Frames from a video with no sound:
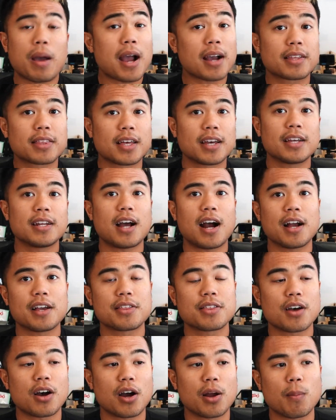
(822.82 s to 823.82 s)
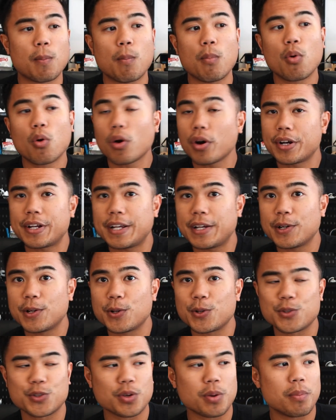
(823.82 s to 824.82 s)
Back then, I thought more
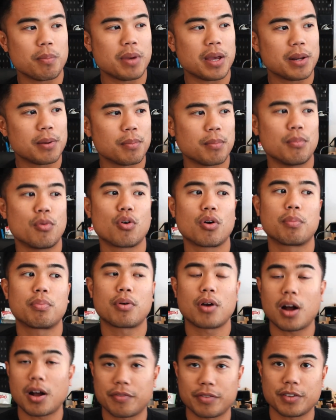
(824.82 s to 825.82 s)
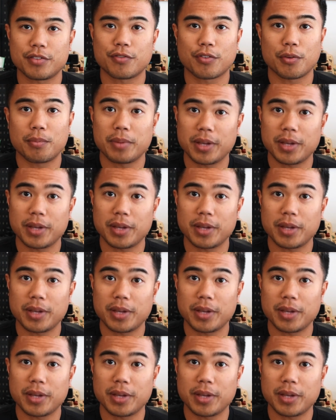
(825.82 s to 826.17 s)
deals meant more profit for